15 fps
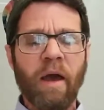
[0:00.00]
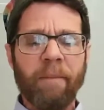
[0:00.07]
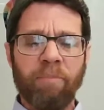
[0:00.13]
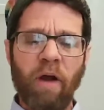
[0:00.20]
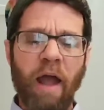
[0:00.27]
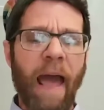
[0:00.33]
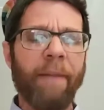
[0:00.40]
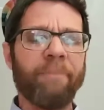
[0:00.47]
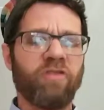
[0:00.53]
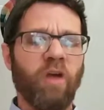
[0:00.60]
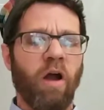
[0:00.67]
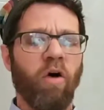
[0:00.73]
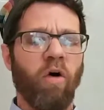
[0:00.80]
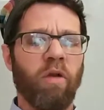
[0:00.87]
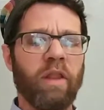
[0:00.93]
Perhaps
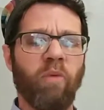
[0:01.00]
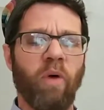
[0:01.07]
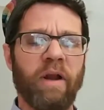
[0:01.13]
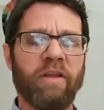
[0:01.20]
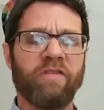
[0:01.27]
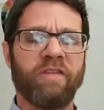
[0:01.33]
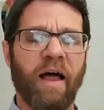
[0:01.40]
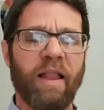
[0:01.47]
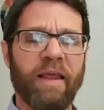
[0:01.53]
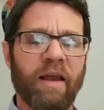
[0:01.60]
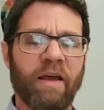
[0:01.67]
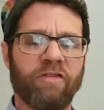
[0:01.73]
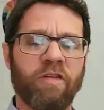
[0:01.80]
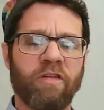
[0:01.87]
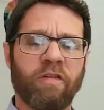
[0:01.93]
our Holy One is telling
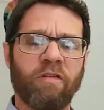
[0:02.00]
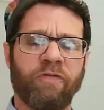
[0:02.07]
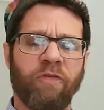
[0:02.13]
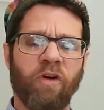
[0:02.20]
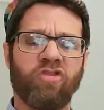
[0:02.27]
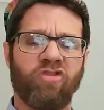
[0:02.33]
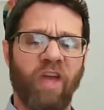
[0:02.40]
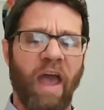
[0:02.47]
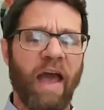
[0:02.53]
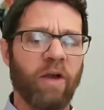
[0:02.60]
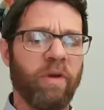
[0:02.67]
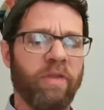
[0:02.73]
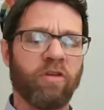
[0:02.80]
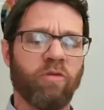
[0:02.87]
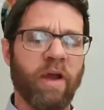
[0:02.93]
us this is
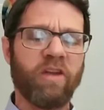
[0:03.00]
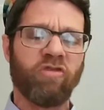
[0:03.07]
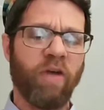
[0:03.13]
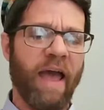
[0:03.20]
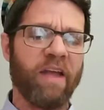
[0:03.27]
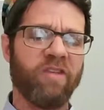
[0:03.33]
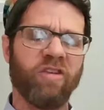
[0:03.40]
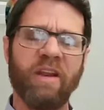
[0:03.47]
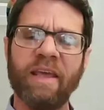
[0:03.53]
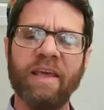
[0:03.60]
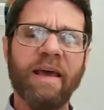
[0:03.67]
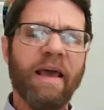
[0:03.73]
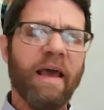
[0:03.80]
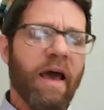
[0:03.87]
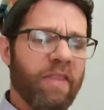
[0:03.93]
foreshadowing the great tragedy
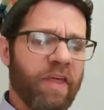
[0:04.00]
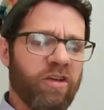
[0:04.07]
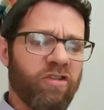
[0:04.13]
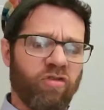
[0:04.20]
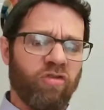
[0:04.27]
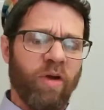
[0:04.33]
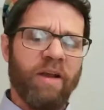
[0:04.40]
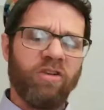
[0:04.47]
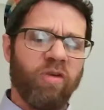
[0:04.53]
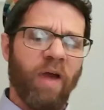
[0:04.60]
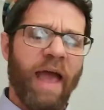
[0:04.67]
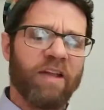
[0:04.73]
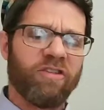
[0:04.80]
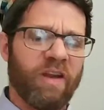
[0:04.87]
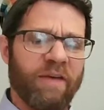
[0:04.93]

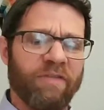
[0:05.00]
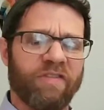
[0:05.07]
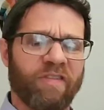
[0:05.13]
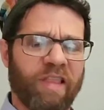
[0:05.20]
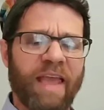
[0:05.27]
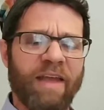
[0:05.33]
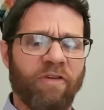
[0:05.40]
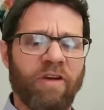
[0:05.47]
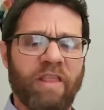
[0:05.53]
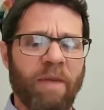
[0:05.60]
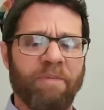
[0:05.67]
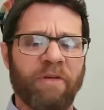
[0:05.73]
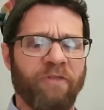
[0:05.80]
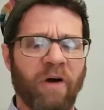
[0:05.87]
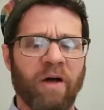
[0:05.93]
of slavery
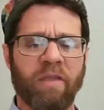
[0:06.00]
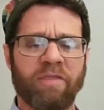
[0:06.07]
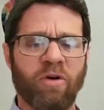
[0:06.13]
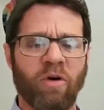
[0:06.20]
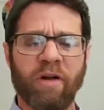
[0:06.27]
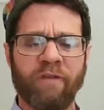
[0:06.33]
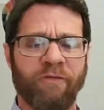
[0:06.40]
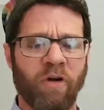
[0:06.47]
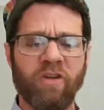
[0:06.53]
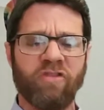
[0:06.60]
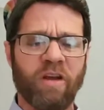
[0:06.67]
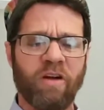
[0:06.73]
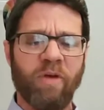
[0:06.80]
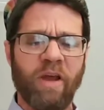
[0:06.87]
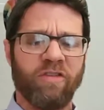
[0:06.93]
that befell the third and fourth
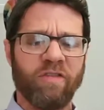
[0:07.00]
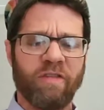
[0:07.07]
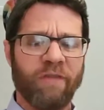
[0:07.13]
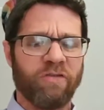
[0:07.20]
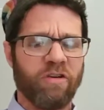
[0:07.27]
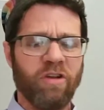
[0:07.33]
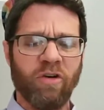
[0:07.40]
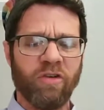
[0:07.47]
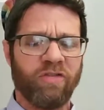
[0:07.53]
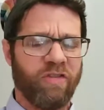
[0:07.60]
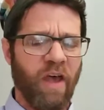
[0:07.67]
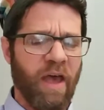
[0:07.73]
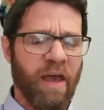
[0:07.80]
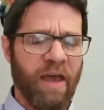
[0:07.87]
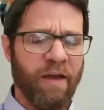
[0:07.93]
generations after
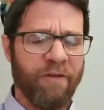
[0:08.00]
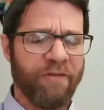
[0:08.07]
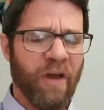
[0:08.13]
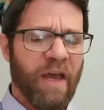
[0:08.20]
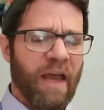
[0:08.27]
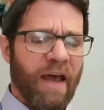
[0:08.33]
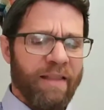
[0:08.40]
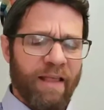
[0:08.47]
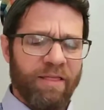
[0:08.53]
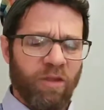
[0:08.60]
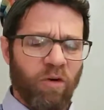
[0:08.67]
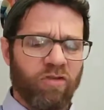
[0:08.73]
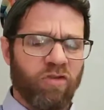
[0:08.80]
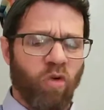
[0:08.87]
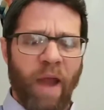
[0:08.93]
Yosef, that
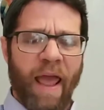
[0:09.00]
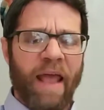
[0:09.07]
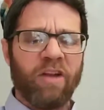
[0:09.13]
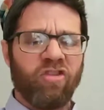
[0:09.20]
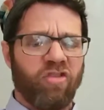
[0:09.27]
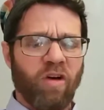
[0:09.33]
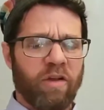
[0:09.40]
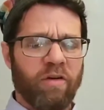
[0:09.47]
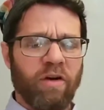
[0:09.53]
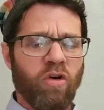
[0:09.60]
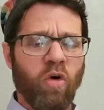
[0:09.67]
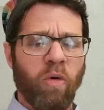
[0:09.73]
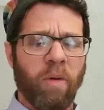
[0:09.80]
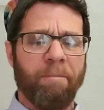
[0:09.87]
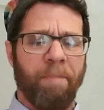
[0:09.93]
those grandchildren
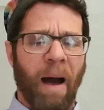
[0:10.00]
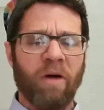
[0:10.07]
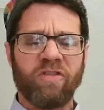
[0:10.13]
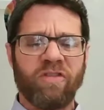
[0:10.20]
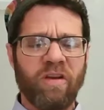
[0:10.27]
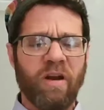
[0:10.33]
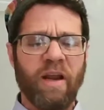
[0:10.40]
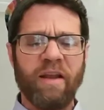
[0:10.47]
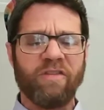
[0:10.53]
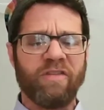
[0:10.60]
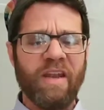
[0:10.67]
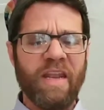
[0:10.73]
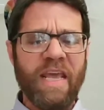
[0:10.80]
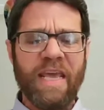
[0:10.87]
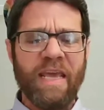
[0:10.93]
who were bouncing on
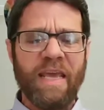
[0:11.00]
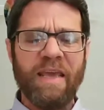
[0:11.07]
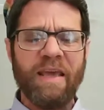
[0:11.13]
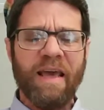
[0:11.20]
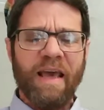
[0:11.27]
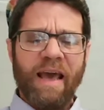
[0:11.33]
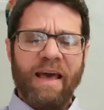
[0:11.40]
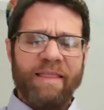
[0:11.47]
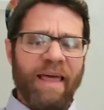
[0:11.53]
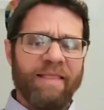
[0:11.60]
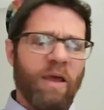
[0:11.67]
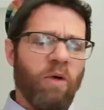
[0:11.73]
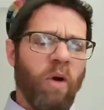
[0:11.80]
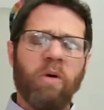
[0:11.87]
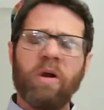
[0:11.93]
his knee,
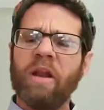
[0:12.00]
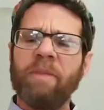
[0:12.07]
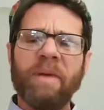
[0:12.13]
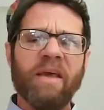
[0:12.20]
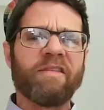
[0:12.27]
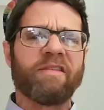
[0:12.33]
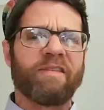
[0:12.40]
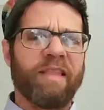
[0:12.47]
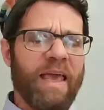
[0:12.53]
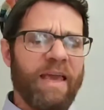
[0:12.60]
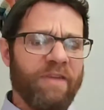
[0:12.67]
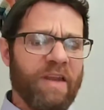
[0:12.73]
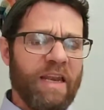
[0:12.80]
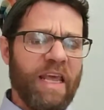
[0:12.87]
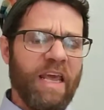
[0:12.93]
that they were going to be
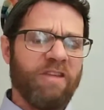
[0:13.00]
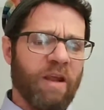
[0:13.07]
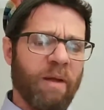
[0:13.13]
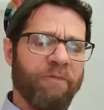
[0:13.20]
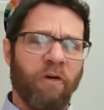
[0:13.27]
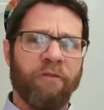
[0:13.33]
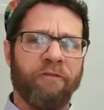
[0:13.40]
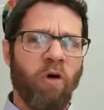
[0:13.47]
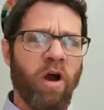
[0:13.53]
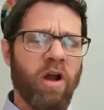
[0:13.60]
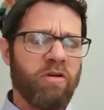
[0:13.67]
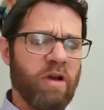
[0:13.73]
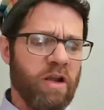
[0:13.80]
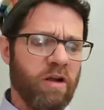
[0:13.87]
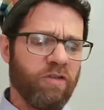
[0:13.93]
enslaved in Egypt for
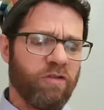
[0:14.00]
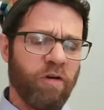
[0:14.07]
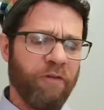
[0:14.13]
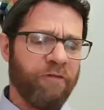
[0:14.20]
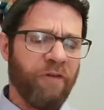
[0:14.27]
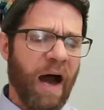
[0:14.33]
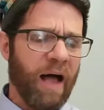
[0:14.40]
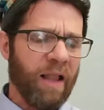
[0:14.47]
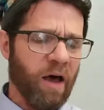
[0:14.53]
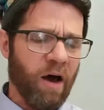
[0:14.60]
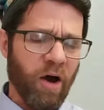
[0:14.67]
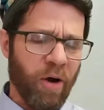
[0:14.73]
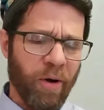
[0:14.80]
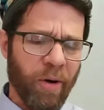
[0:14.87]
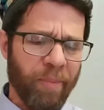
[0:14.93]
400 years to
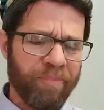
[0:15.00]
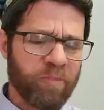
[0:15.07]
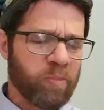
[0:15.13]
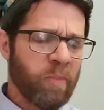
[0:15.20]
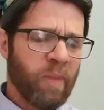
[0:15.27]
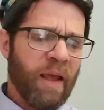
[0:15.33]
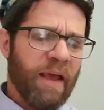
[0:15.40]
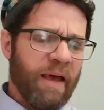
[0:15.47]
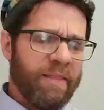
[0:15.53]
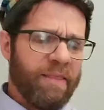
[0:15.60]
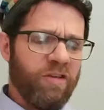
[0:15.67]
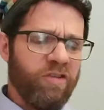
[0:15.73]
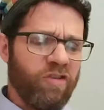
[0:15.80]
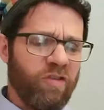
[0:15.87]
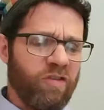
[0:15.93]
follow.
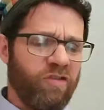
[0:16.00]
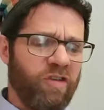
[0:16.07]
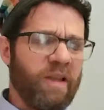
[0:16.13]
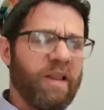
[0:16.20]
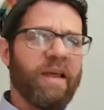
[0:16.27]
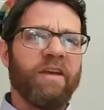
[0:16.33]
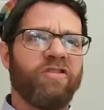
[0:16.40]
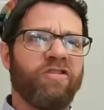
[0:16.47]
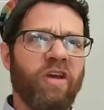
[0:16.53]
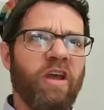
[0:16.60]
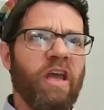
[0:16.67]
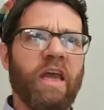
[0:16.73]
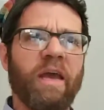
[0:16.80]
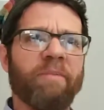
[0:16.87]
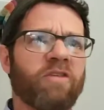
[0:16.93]
This
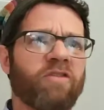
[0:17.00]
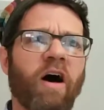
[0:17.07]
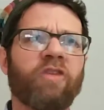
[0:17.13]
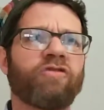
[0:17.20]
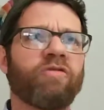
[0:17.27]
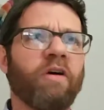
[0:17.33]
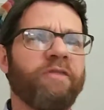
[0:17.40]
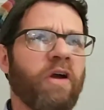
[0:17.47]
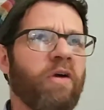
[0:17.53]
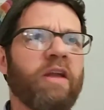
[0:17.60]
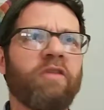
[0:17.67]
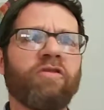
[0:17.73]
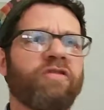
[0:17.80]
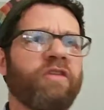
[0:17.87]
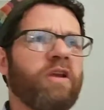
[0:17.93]
shileshim is also a very
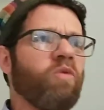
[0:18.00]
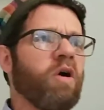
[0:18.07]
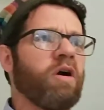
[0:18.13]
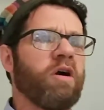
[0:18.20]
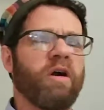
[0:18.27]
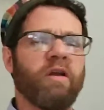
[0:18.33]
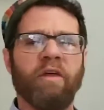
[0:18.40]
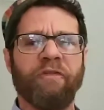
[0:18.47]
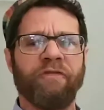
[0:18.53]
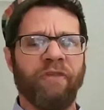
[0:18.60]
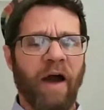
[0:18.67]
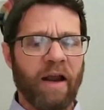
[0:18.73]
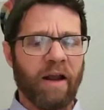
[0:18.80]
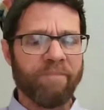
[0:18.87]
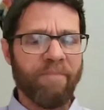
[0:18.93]
interesting word. The
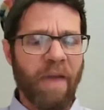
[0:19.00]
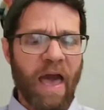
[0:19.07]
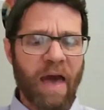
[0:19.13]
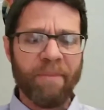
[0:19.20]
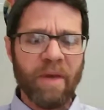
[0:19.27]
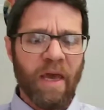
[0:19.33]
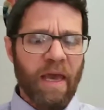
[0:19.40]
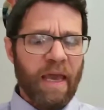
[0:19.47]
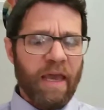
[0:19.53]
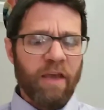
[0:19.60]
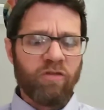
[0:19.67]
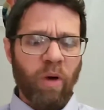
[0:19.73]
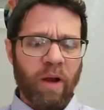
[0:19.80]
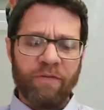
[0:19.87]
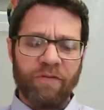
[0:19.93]
final mem
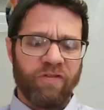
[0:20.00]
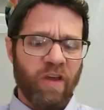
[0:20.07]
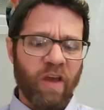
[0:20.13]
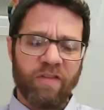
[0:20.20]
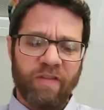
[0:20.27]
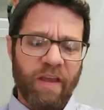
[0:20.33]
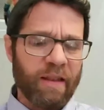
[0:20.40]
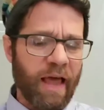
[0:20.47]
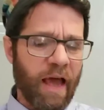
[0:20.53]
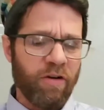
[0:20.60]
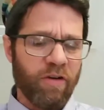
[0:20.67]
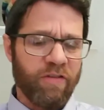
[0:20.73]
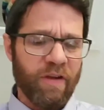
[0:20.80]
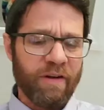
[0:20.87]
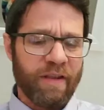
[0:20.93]
is one of 16
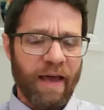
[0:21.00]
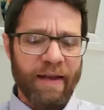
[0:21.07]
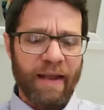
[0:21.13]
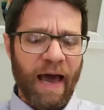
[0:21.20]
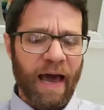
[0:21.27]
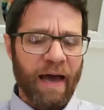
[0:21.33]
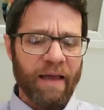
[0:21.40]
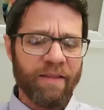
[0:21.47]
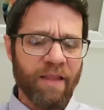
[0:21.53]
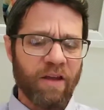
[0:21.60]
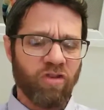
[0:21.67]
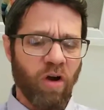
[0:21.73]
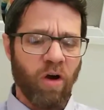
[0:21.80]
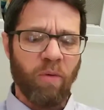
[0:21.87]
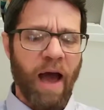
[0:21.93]
letters in the
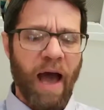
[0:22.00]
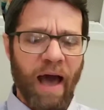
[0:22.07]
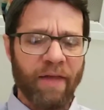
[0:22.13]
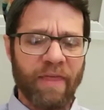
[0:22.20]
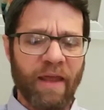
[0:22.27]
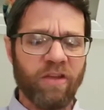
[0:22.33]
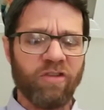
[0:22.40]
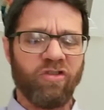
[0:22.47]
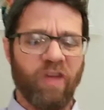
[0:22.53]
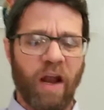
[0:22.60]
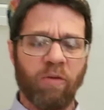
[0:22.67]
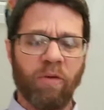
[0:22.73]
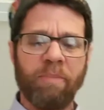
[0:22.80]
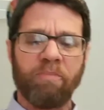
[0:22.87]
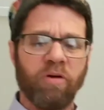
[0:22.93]
Torah that is
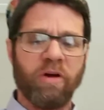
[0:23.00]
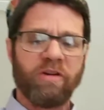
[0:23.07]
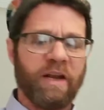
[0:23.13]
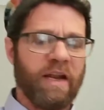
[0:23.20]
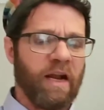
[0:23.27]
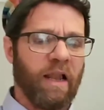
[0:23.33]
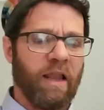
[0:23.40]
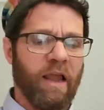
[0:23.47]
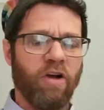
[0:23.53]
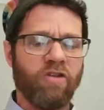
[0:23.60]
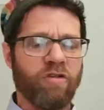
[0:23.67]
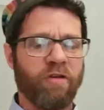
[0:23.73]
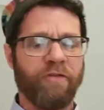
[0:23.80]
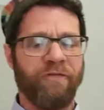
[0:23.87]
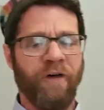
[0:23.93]
generally printed in a
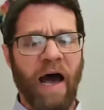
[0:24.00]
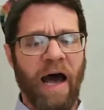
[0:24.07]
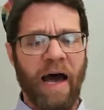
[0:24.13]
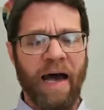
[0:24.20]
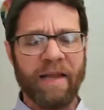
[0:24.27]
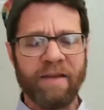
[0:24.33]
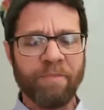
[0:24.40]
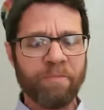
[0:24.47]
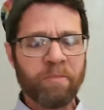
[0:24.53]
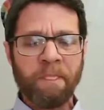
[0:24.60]
larger font.